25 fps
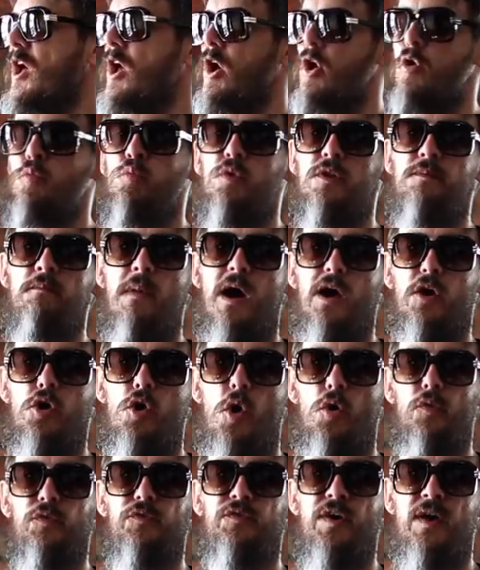and with my
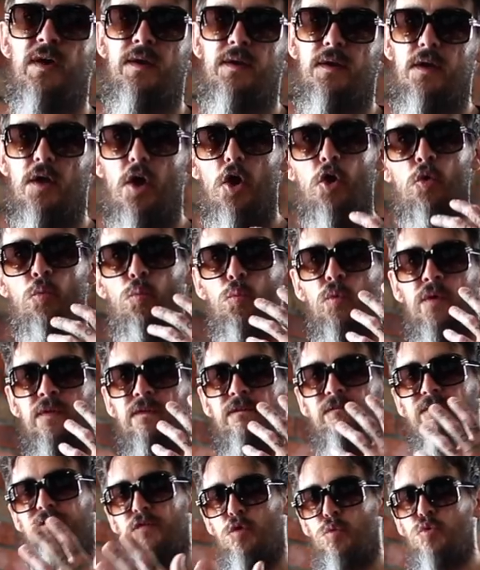content and with
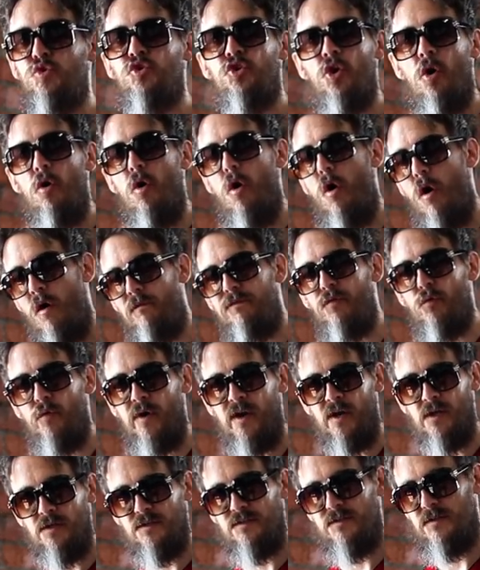future
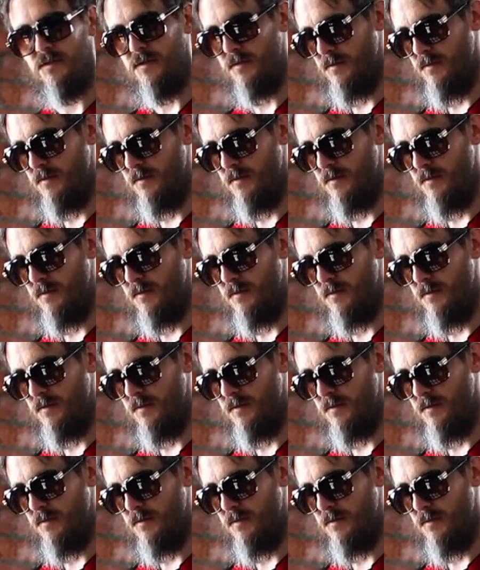offerings.